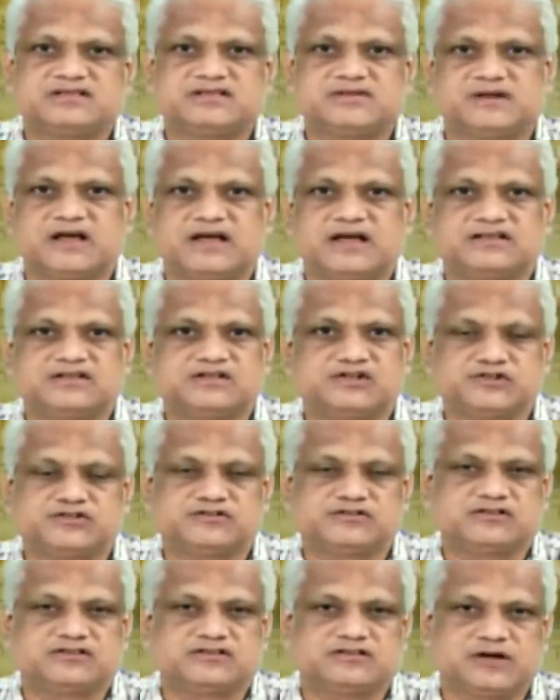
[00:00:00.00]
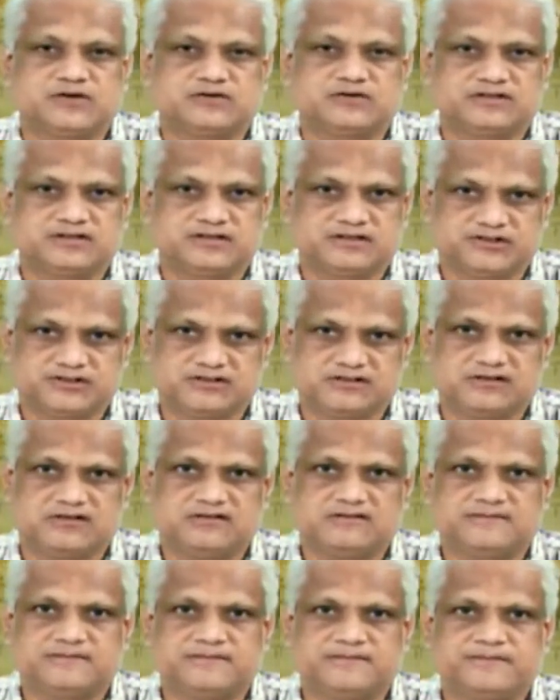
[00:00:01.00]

civilization in South Asia